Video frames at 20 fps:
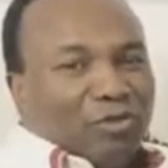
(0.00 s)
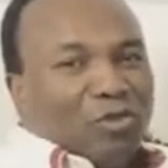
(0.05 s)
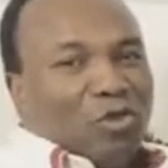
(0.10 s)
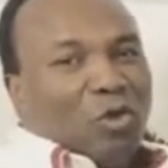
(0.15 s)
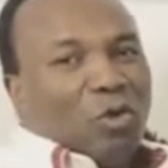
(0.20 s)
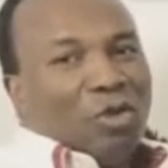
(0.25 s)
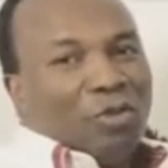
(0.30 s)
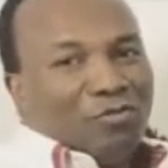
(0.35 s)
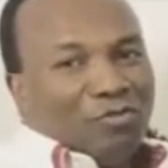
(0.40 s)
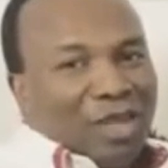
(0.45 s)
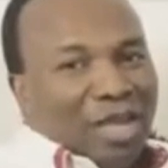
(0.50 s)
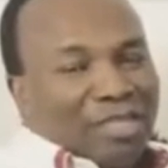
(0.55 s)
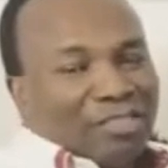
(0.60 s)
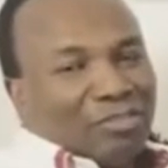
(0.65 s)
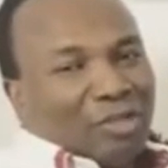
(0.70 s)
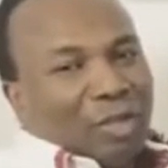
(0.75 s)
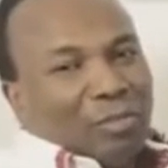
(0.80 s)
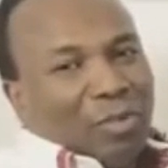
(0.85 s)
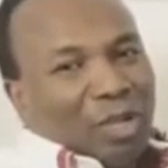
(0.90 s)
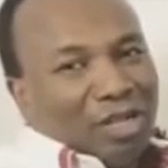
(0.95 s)
know if there
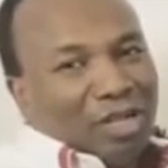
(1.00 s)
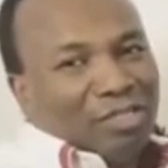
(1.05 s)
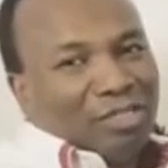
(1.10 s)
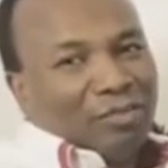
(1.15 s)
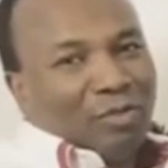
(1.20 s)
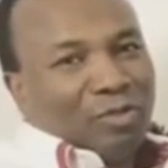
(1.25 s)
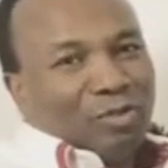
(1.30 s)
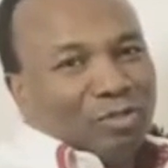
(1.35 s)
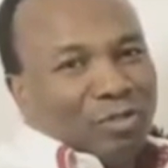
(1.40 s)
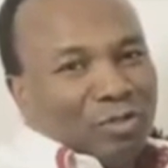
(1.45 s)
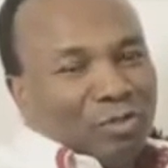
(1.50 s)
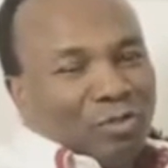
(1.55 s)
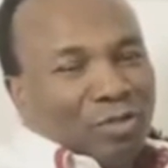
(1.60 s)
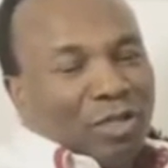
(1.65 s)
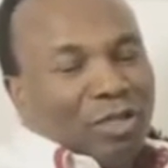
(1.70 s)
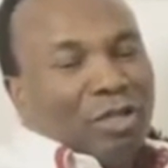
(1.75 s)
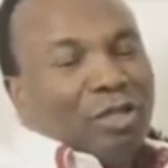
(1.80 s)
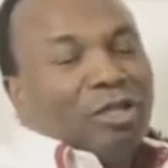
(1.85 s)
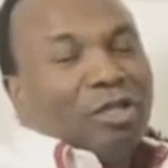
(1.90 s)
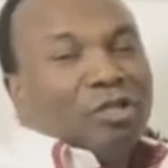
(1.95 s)
is tribalism or
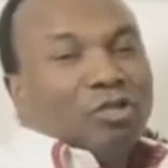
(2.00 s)
somewhere.